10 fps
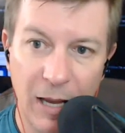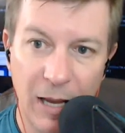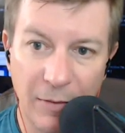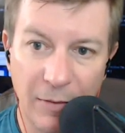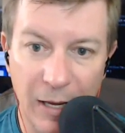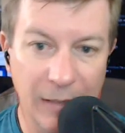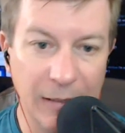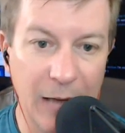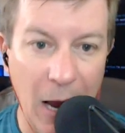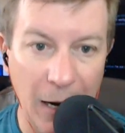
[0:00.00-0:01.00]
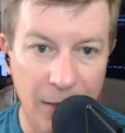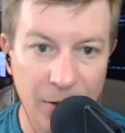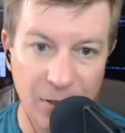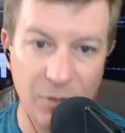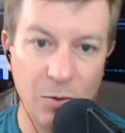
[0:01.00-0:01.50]
I've got a guide
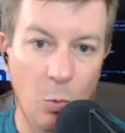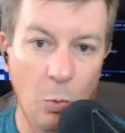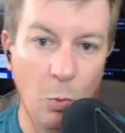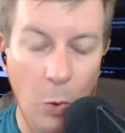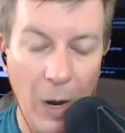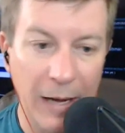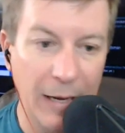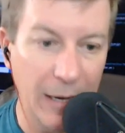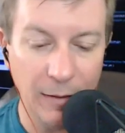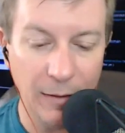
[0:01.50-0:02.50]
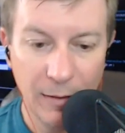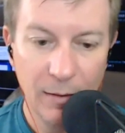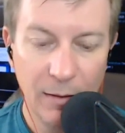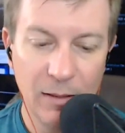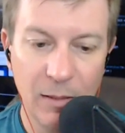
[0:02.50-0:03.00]
just waiting
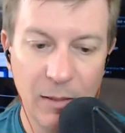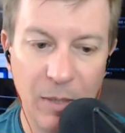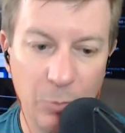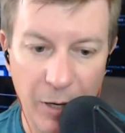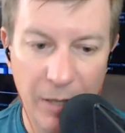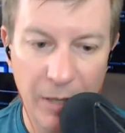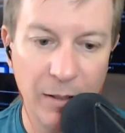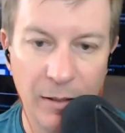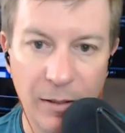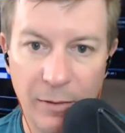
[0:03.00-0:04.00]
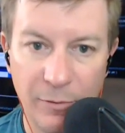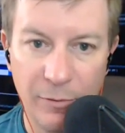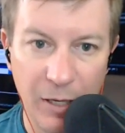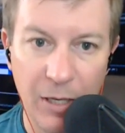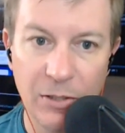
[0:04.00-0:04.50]
to be written and
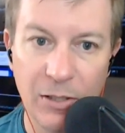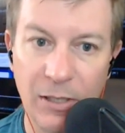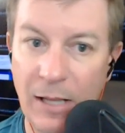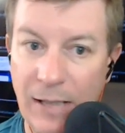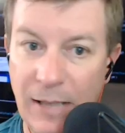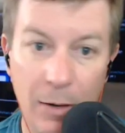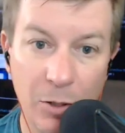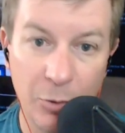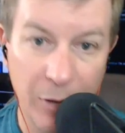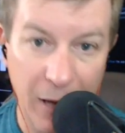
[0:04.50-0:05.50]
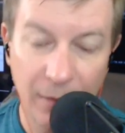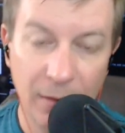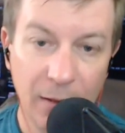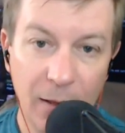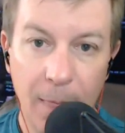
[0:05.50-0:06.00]
finished, and that's how to create
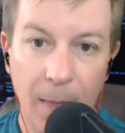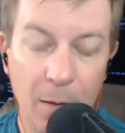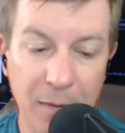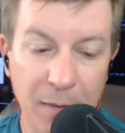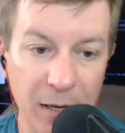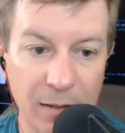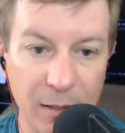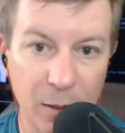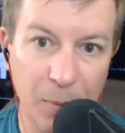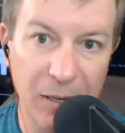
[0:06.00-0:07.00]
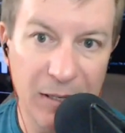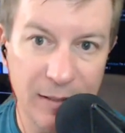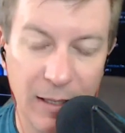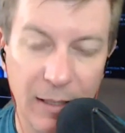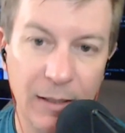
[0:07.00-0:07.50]
a Media Center
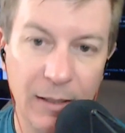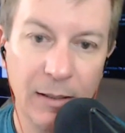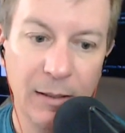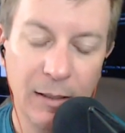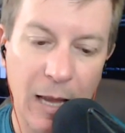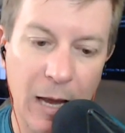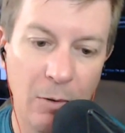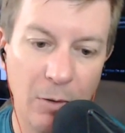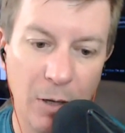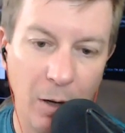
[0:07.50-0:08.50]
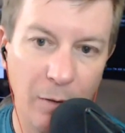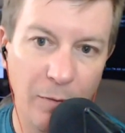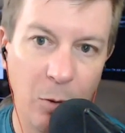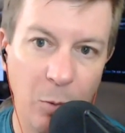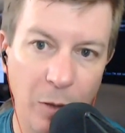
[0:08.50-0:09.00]
PC out of
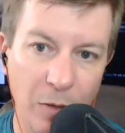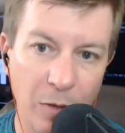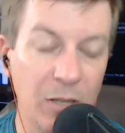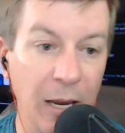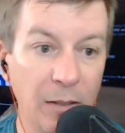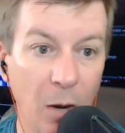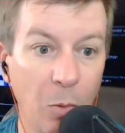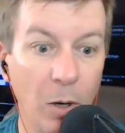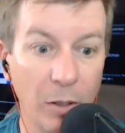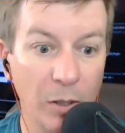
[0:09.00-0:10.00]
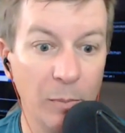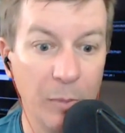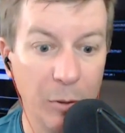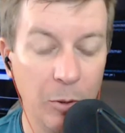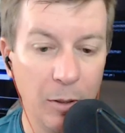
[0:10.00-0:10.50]
a Windows 8.1
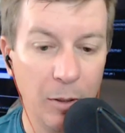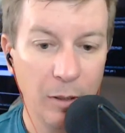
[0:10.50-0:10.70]
computer.